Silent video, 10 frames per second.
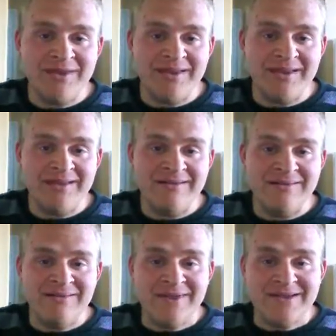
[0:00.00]
kid,
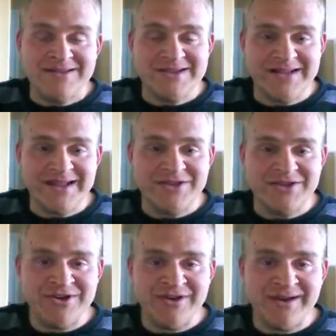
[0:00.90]

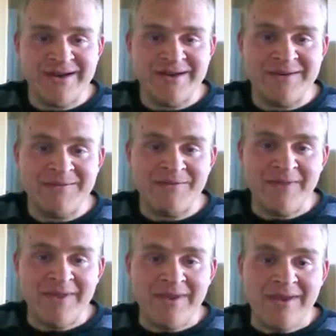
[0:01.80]
teenager.
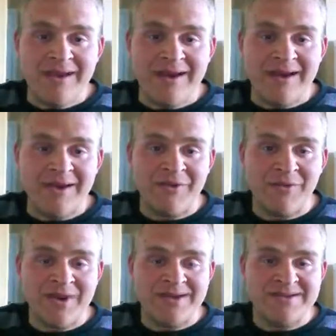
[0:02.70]
I
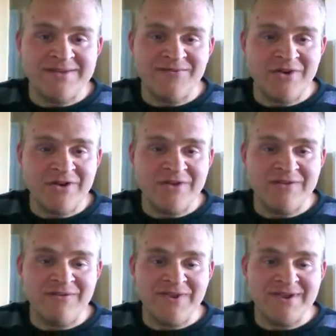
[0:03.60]
was
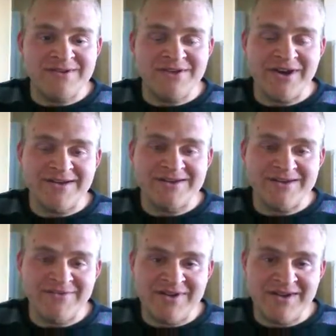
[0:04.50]
involved in volunteer
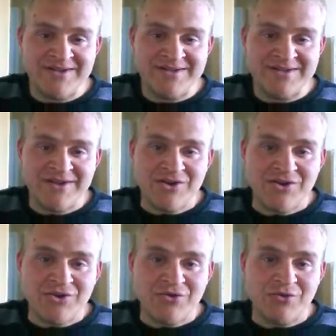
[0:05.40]
activities
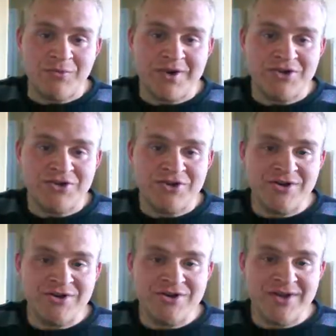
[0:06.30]
through my
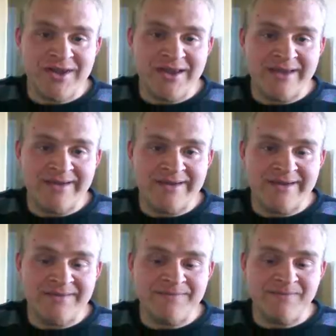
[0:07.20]
church
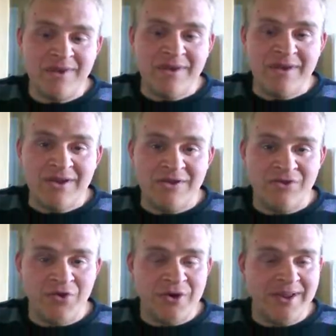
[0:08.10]
and
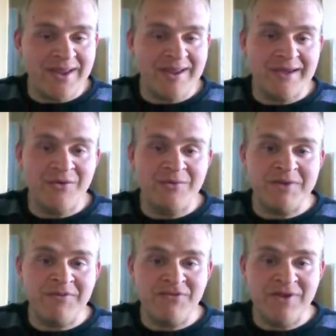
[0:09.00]
enjoyed hanging out
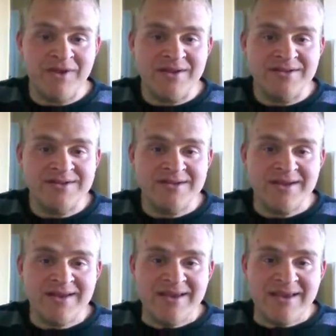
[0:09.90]
with my friends
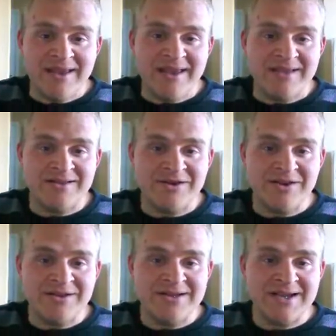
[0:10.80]
and
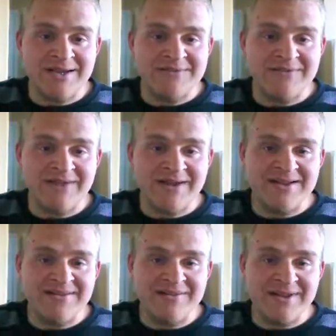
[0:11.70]
all types of
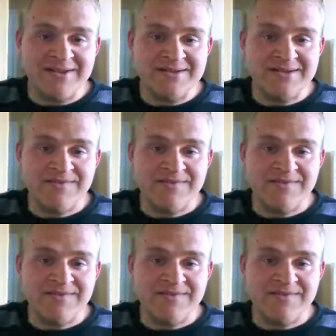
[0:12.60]
activities.